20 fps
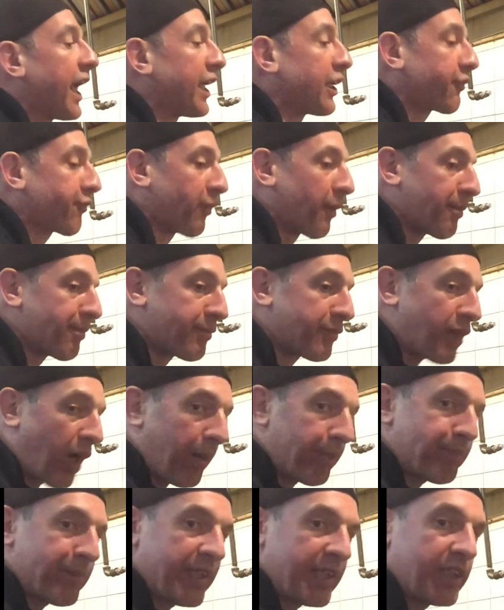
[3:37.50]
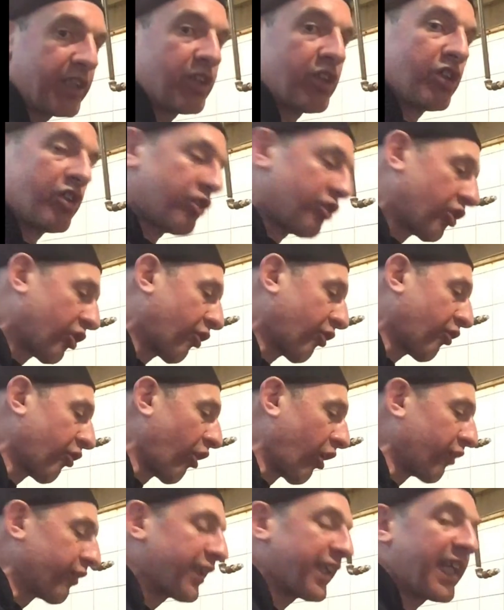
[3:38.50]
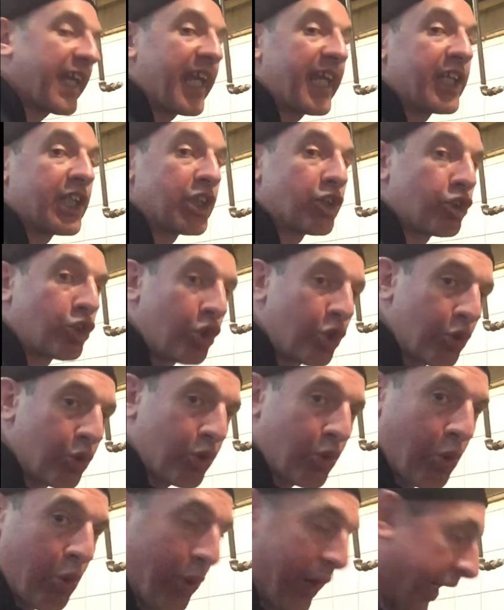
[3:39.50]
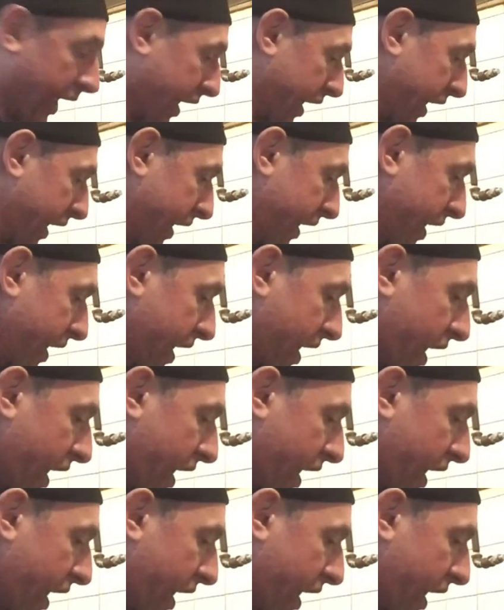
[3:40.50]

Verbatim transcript: It's from dumping the slurry in too quickly.